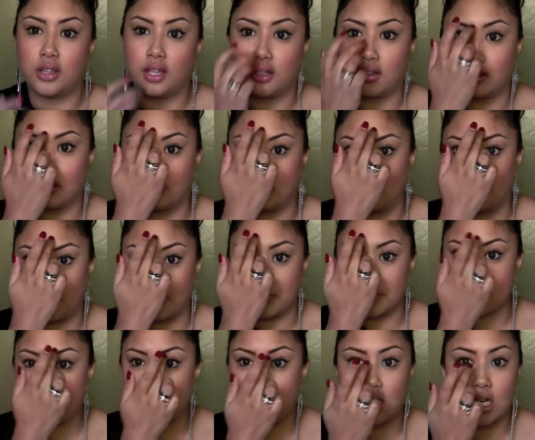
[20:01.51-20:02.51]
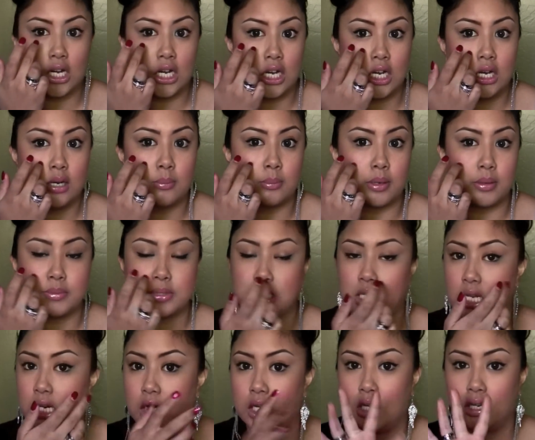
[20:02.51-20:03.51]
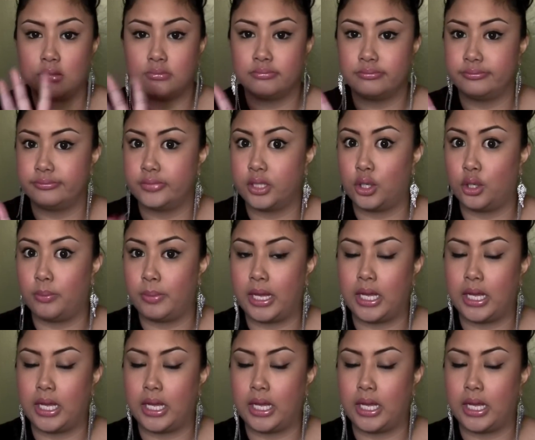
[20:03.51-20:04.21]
Like, little bumps here, all